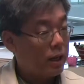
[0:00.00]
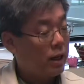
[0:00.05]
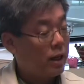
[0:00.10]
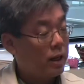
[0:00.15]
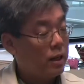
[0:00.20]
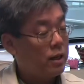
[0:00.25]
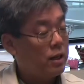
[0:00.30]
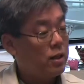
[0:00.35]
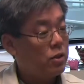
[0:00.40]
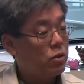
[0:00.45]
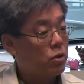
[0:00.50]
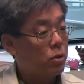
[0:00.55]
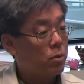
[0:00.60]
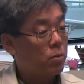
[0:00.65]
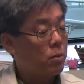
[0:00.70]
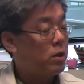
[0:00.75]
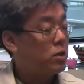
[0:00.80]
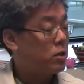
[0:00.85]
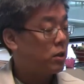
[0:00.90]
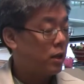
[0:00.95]
Kidneys are
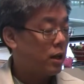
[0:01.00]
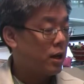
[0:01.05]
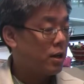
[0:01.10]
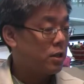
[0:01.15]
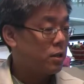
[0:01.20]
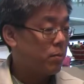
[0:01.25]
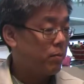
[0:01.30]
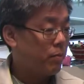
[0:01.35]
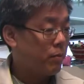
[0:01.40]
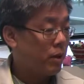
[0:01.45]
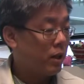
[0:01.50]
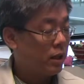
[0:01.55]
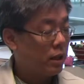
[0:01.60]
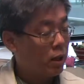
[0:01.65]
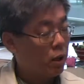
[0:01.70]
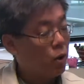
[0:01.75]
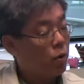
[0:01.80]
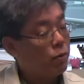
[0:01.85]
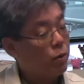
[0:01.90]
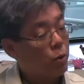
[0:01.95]
much less, a
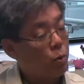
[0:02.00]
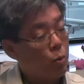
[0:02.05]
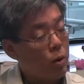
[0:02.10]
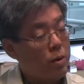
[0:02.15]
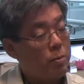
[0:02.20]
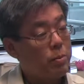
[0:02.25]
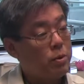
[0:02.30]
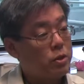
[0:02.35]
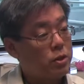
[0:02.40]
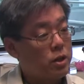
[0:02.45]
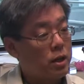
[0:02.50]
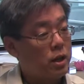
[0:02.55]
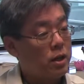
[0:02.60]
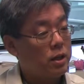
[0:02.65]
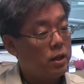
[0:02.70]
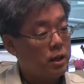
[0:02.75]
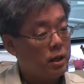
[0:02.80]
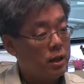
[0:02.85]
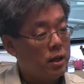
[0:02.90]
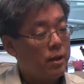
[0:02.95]
little over 1%,
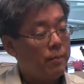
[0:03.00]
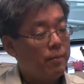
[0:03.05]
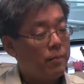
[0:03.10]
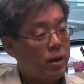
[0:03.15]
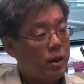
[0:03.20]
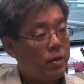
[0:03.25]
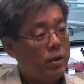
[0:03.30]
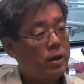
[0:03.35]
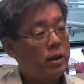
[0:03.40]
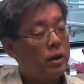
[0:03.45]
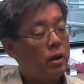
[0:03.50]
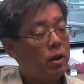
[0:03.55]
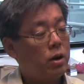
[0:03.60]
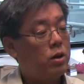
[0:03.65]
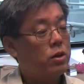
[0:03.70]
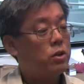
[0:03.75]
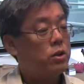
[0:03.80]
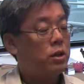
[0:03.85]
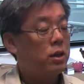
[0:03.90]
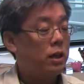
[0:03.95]
and then the
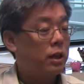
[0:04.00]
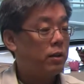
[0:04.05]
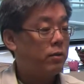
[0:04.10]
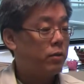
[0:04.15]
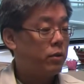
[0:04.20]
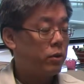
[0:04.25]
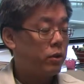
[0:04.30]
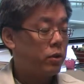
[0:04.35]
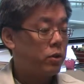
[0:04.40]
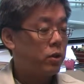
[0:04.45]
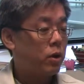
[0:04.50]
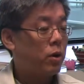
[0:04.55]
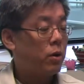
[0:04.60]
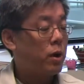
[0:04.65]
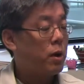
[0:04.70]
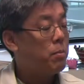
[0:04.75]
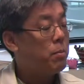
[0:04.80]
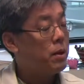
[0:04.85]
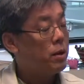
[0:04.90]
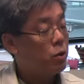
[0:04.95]
hearts and livers are
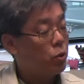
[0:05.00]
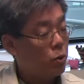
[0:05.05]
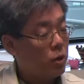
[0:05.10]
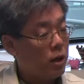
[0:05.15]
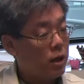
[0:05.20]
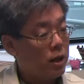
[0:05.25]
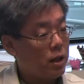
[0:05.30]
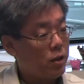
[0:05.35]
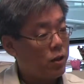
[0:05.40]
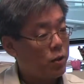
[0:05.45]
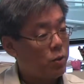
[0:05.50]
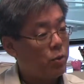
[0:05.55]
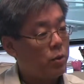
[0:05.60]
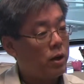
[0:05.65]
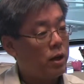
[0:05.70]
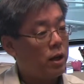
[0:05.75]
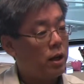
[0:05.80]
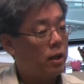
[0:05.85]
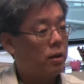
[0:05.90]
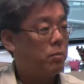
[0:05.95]
in between at
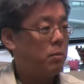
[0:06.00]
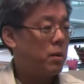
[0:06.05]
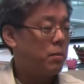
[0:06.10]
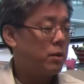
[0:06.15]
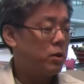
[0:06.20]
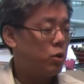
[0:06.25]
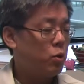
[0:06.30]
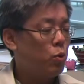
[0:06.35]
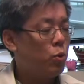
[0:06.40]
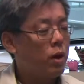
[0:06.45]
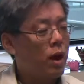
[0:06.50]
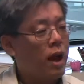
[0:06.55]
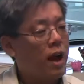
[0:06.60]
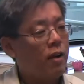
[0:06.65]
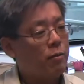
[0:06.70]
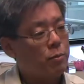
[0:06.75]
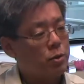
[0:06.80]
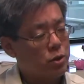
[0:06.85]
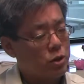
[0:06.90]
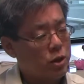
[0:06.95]
3 and maybe
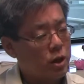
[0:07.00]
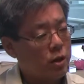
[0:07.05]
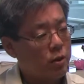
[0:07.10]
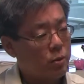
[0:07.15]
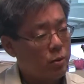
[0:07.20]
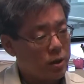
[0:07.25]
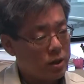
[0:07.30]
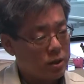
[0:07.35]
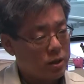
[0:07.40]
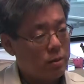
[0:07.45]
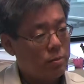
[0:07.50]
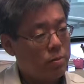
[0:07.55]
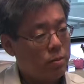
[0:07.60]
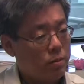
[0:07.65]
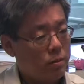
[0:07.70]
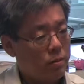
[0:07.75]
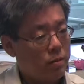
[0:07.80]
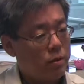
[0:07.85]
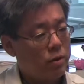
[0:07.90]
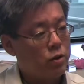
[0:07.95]
2.5% risk
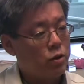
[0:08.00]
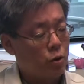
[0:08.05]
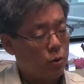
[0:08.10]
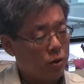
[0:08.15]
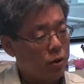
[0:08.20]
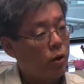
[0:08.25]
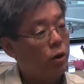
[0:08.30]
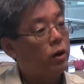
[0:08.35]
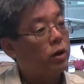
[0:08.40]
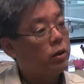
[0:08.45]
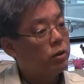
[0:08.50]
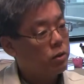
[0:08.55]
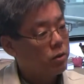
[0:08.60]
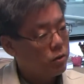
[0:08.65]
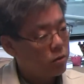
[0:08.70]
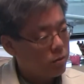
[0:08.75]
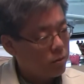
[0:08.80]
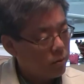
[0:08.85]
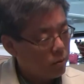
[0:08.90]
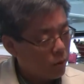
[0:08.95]
during their
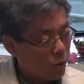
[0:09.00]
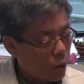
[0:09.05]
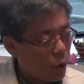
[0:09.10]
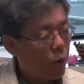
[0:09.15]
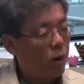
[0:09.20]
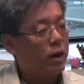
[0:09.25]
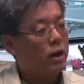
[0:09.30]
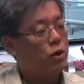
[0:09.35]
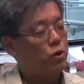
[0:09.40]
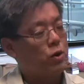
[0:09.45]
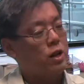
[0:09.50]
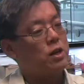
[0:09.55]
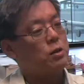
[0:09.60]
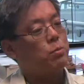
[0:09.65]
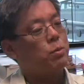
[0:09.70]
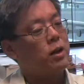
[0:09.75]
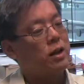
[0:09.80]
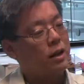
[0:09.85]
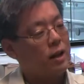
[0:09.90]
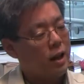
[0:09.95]
organ
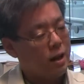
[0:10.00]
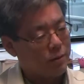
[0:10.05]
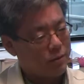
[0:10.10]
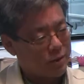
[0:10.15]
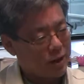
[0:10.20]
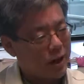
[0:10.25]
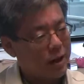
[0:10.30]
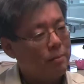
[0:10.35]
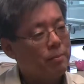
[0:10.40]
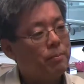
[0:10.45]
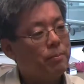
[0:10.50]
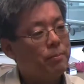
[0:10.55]
transplant lifetime.